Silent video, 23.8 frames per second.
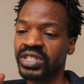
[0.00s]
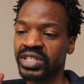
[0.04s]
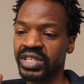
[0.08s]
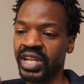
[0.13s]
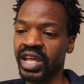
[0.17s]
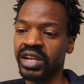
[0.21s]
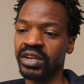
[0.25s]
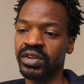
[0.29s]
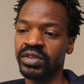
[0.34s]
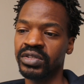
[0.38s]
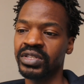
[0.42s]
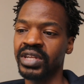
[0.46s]

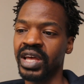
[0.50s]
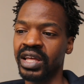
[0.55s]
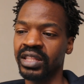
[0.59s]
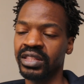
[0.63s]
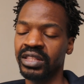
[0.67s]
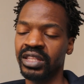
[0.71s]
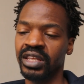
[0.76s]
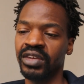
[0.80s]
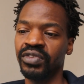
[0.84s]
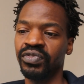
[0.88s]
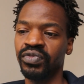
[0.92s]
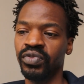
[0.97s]
standards
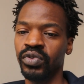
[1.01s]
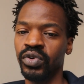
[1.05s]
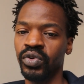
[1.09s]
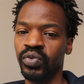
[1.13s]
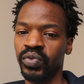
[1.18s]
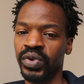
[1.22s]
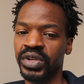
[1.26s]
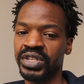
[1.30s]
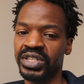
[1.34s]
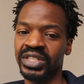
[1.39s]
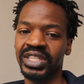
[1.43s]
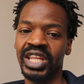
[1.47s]
are there for a
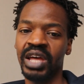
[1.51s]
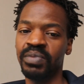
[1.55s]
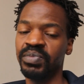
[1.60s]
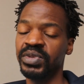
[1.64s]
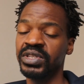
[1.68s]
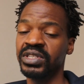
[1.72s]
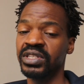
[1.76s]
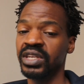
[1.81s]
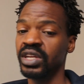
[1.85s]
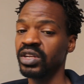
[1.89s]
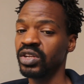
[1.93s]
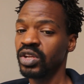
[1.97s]
reason that
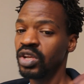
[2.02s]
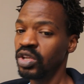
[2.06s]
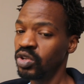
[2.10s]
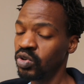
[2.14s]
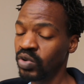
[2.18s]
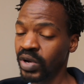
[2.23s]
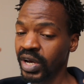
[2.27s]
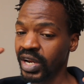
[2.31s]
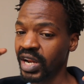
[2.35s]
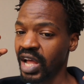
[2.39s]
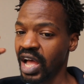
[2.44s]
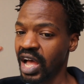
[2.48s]
means that
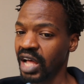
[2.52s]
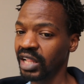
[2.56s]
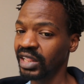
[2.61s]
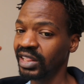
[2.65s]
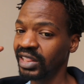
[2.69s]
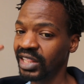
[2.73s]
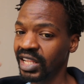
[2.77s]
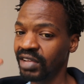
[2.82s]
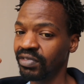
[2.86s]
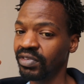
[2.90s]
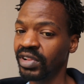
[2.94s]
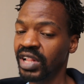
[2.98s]
you gotta
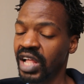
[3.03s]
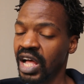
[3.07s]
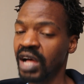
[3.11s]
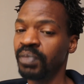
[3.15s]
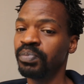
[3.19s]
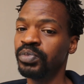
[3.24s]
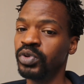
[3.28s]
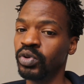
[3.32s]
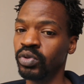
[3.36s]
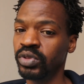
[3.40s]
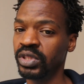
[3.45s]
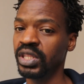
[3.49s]
level
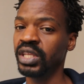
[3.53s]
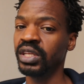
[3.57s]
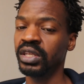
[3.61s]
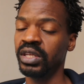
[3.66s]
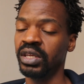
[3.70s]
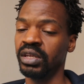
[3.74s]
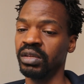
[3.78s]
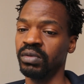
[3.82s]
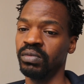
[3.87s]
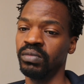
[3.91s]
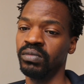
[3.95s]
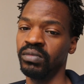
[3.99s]
up your
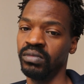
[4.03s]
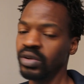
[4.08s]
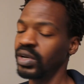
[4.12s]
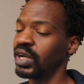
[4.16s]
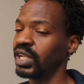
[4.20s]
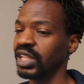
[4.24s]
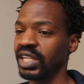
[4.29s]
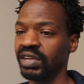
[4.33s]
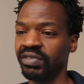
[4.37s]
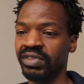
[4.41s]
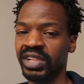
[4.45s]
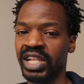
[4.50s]
thinking you
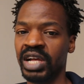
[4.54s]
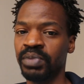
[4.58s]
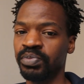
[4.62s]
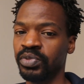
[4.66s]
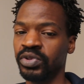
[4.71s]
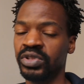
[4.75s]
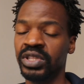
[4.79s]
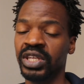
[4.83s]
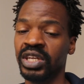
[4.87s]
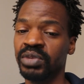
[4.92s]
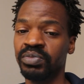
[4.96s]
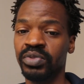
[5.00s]
gotta level up
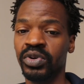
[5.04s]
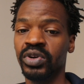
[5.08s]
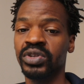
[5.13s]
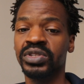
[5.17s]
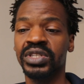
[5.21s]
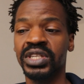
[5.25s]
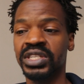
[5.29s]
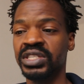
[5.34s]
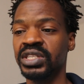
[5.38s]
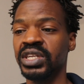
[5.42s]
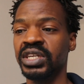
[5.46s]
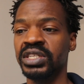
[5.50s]
your thinking because
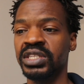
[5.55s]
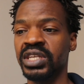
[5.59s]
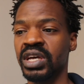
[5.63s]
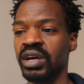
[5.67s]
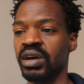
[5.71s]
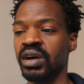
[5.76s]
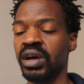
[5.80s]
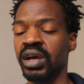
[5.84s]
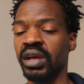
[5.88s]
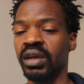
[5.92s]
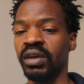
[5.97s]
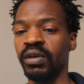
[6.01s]
the stakes are
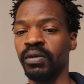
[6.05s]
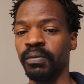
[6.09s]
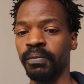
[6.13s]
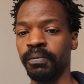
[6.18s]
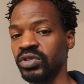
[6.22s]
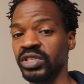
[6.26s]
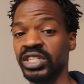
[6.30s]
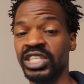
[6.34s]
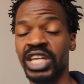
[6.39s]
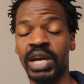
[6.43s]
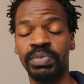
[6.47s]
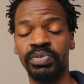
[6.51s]
high
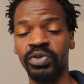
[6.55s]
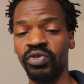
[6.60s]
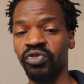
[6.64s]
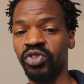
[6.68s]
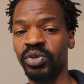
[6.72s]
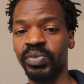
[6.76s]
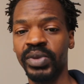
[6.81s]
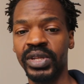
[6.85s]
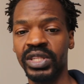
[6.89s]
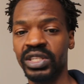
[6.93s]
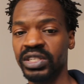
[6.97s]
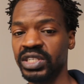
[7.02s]
so the type of
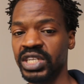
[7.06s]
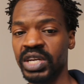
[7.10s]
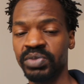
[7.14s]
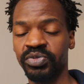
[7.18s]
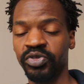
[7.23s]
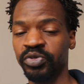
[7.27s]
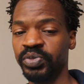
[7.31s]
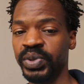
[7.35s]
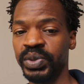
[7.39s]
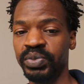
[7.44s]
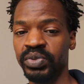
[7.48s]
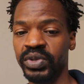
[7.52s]
women the type
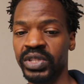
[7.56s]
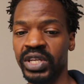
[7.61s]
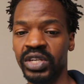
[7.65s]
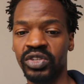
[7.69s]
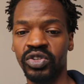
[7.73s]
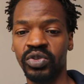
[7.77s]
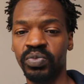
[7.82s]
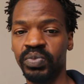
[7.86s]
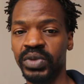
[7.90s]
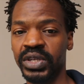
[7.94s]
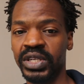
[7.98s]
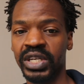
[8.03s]
of people
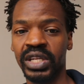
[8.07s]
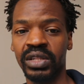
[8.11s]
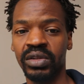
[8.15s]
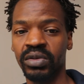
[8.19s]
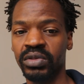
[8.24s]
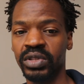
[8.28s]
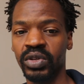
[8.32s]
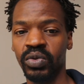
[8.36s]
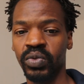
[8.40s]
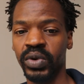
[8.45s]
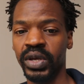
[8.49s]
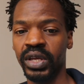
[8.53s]
that you meet
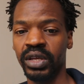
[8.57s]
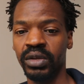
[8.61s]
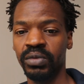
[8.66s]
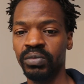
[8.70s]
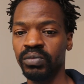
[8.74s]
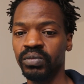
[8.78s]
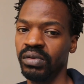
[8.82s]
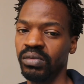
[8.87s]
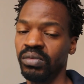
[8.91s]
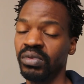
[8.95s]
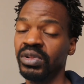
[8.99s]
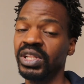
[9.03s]
along the way
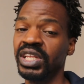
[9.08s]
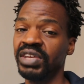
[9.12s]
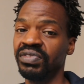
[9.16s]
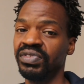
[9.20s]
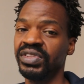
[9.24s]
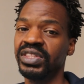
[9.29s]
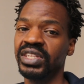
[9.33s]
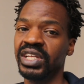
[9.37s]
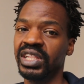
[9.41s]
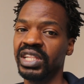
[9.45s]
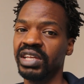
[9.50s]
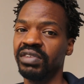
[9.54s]
will
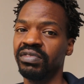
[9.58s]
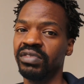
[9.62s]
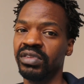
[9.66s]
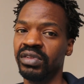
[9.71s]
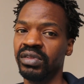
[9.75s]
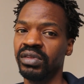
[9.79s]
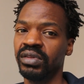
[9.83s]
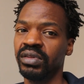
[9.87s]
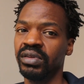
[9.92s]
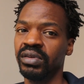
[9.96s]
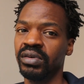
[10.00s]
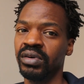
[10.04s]
even the
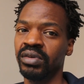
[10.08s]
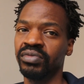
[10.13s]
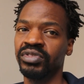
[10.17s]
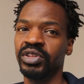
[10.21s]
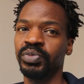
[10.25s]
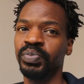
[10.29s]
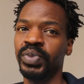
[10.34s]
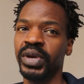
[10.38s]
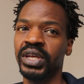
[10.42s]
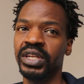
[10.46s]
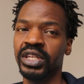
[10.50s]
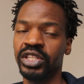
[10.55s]
level of
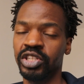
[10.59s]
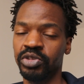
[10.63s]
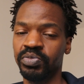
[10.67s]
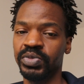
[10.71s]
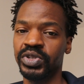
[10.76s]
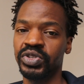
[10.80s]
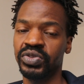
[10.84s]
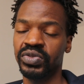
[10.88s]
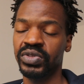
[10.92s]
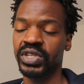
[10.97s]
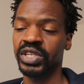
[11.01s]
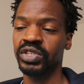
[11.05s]
the pain and the
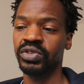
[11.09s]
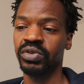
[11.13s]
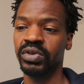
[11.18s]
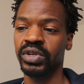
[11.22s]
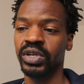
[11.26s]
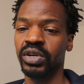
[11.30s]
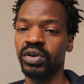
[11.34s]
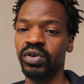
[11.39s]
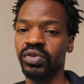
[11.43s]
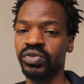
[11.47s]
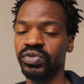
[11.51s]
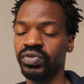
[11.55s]
misery that you're
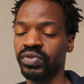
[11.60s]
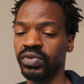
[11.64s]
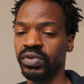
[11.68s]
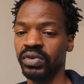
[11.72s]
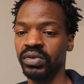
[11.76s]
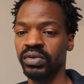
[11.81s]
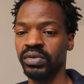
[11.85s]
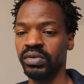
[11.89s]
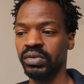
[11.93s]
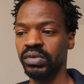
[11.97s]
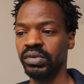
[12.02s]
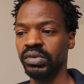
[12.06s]
gonna go through
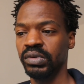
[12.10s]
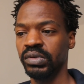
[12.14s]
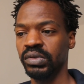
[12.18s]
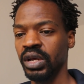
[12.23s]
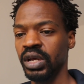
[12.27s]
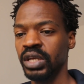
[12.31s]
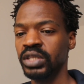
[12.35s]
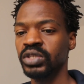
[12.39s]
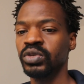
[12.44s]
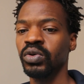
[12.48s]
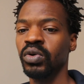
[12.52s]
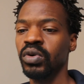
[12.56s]

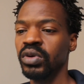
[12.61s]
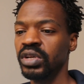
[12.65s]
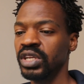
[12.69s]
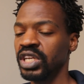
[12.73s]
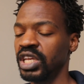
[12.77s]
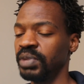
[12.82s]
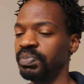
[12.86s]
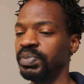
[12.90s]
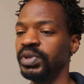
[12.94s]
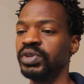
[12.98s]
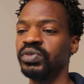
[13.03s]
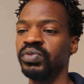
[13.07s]
so
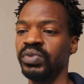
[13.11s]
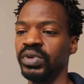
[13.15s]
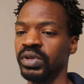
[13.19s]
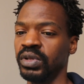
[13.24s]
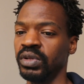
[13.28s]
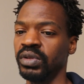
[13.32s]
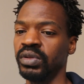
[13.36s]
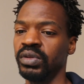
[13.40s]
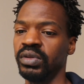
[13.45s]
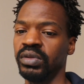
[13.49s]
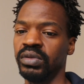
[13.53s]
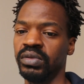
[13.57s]
keep it
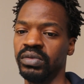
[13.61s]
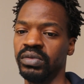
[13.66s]
real